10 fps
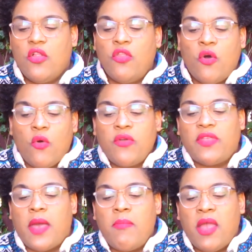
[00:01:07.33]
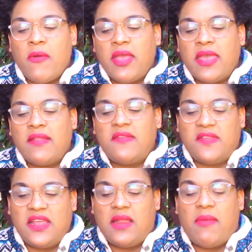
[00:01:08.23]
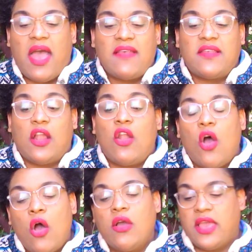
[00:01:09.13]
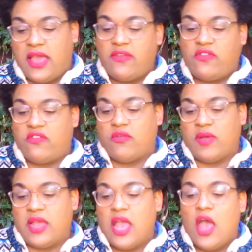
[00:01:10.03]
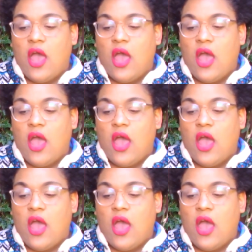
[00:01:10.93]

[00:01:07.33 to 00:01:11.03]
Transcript: North American cinema has a long history